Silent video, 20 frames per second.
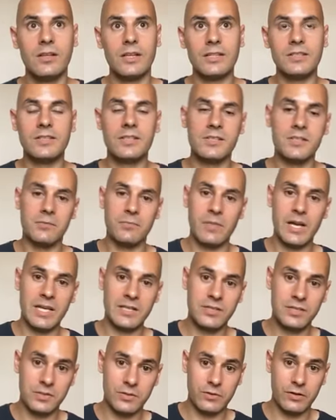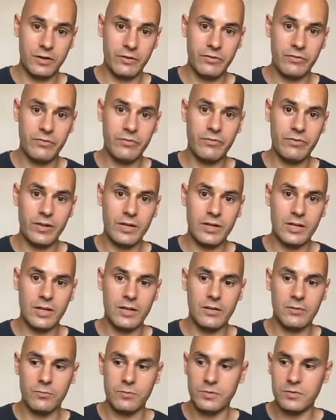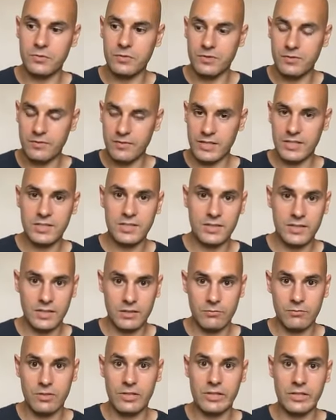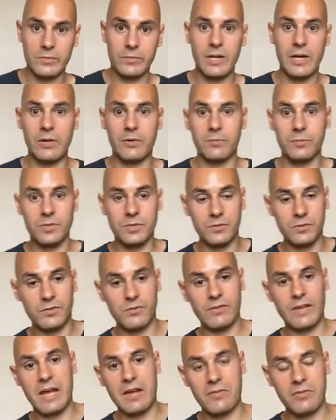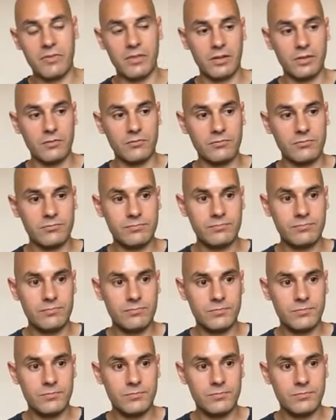it doesn't matter if we're doing this thing really well, we're doing that thing